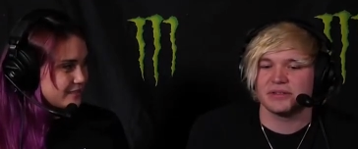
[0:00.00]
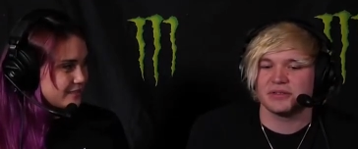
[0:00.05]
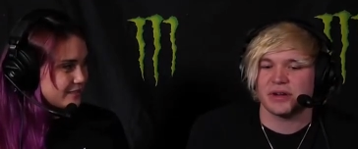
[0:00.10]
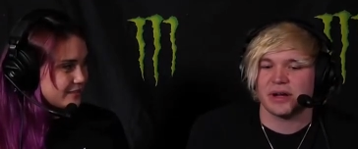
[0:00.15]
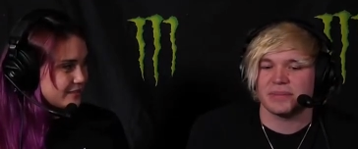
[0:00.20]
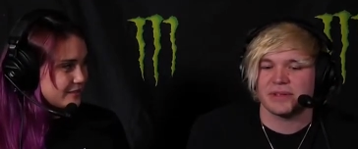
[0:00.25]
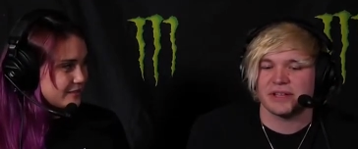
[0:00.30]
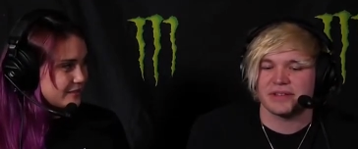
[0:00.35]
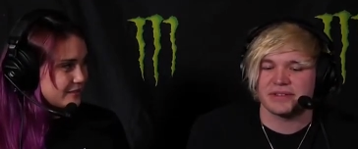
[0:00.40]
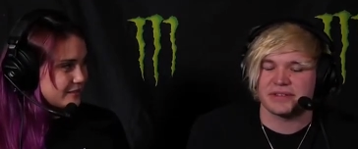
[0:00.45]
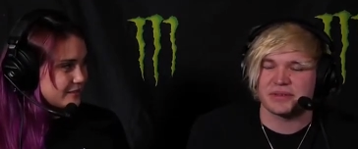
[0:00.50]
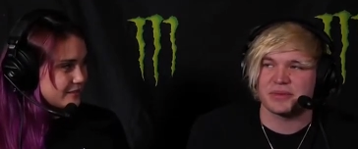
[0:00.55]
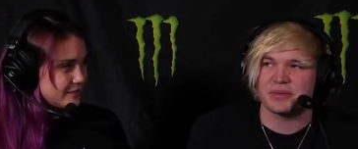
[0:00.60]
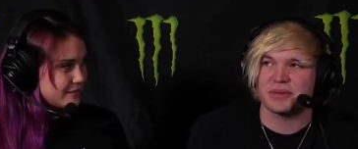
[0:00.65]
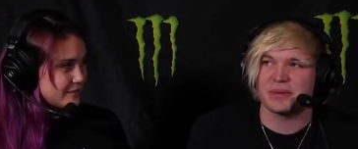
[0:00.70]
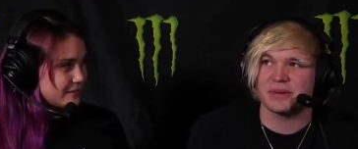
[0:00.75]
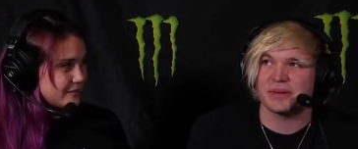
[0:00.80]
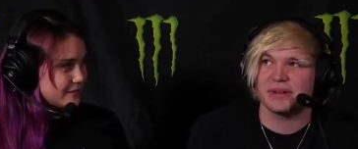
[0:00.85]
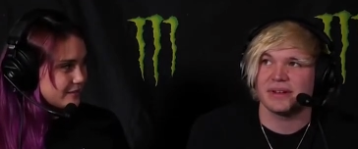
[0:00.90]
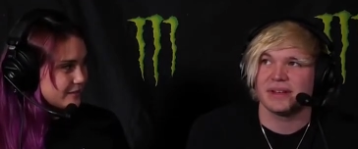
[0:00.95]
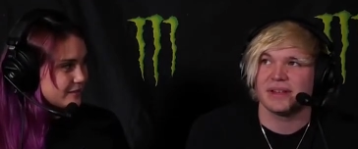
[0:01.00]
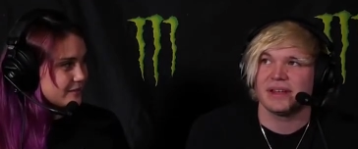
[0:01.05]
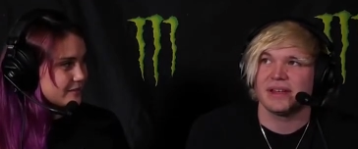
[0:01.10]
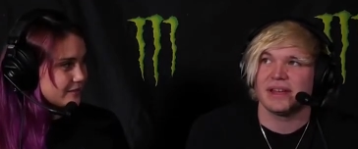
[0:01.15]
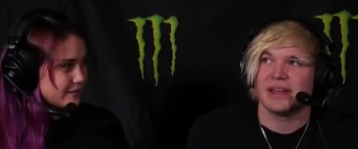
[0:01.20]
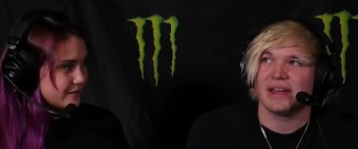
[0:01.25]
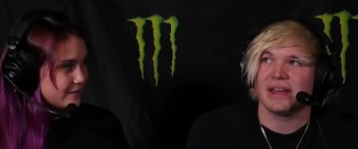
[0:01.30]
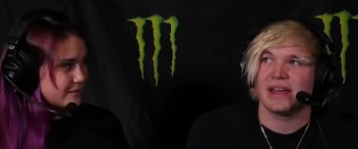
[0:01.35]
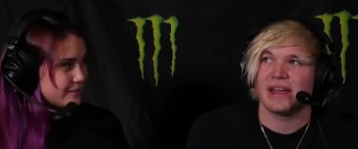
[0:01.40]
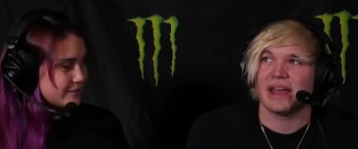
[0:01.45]
Speaker 1: dropped out of school
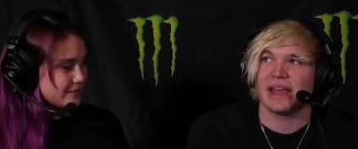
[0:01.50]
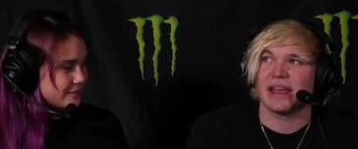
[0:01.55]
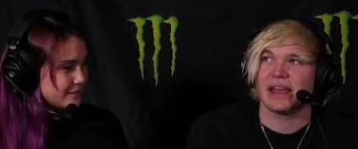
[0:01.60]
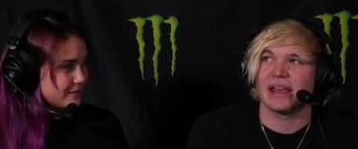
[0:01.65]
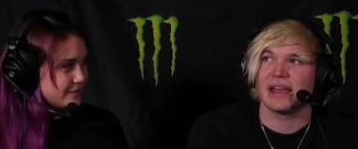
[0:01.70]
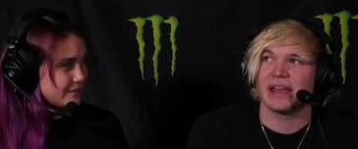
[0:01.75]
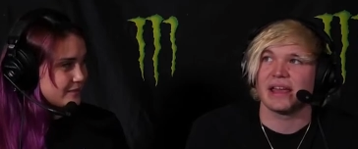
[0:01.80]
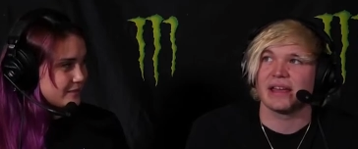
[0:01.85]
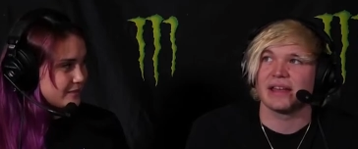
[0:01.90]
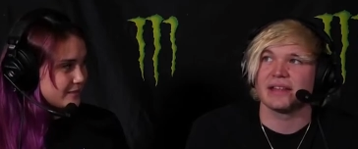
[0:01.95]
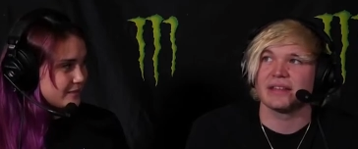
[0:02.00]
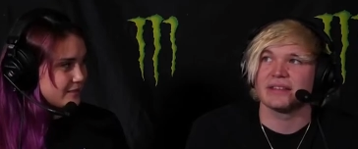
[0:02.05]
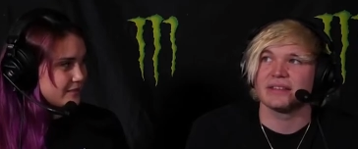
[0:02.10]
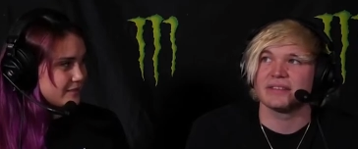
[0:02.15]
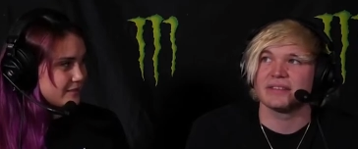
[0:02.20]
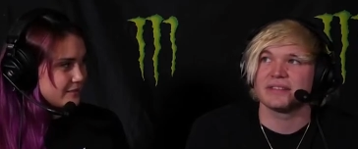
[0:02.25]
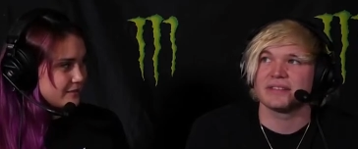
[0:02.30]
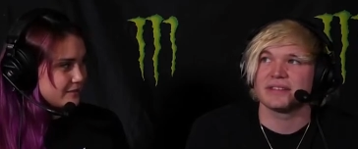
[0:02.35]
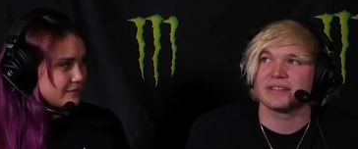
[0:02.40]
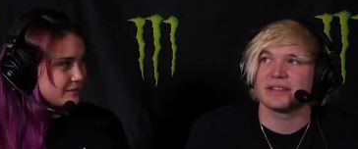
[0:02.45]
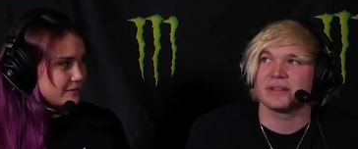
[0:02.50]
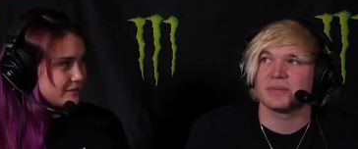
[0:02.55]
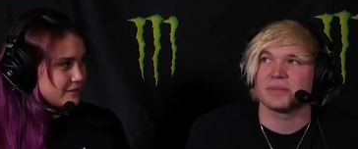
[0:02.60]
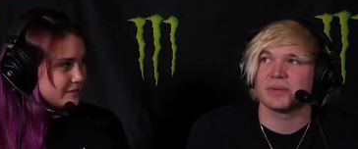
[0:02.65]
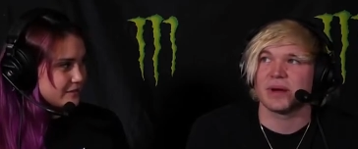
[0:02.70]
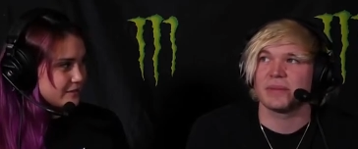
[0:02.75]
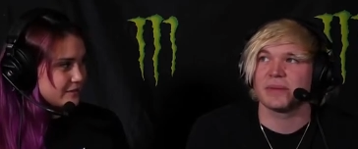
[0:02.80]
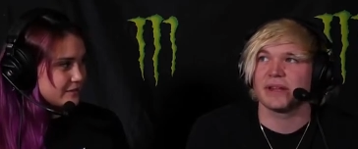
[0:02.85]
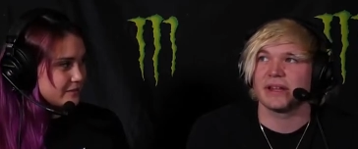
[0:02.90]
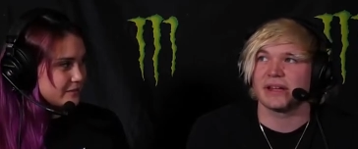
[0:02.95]
and
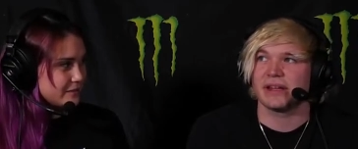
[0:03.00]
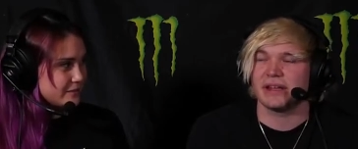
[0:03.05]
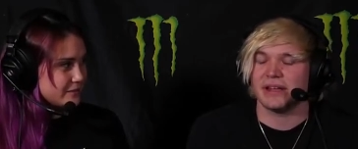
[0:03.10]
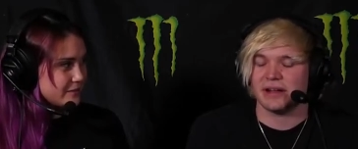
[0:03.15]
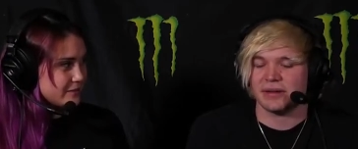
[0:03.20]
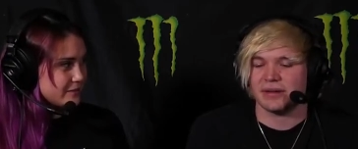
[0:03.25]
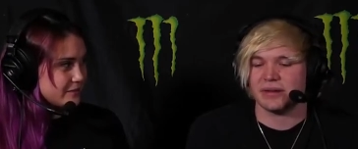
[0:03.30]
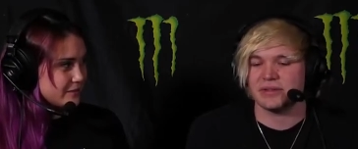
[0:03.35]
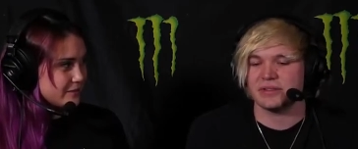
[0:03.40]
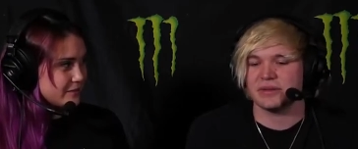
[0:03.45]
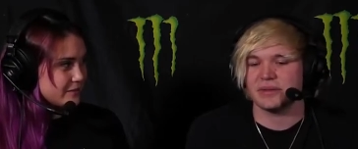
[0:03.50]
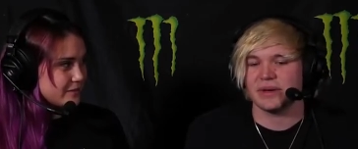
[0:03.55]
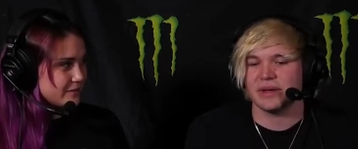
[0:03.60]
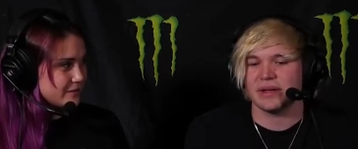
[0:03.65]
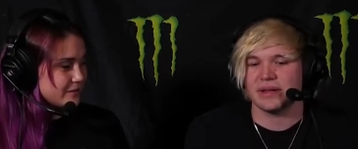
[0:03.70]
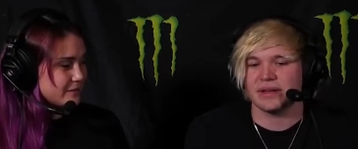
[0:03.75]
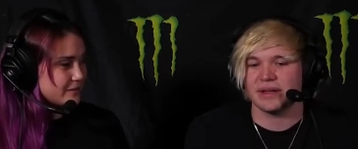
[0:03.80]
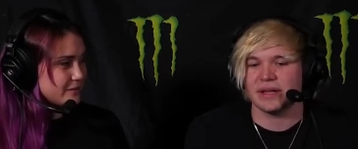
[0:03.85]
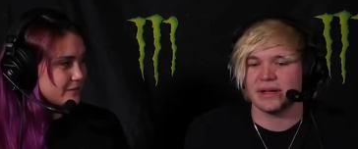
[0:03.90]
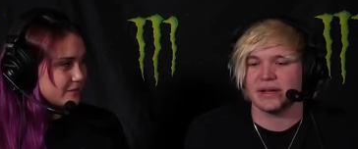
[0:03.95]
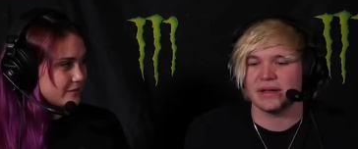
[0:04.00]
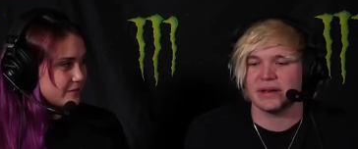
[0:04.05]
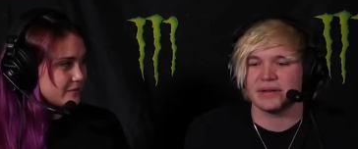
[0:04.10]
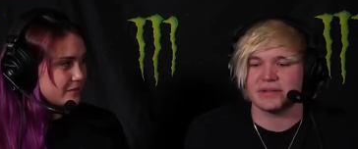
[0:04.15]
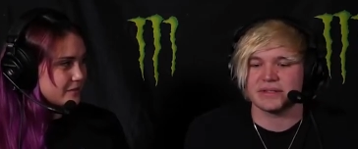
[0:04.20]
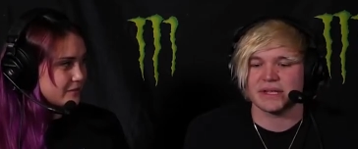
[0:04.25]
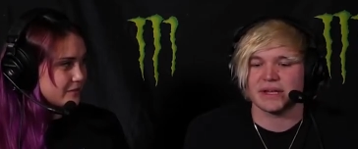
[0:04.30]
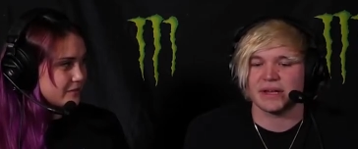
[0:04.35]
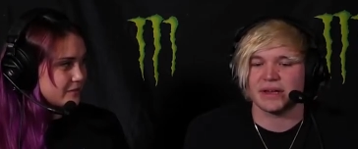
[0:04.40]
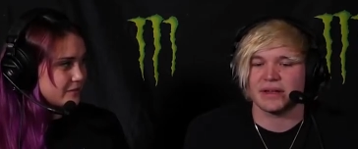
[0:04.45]
probably like a year into it, and then I
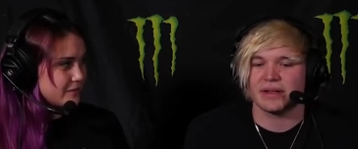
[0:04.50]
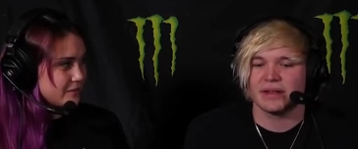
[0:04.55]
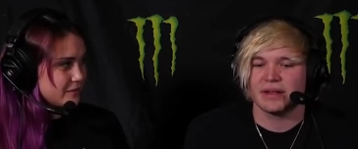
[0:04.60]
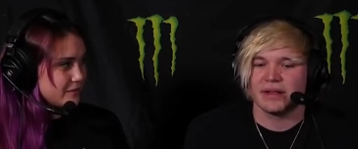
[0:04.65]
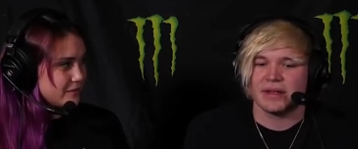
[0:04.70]
was like,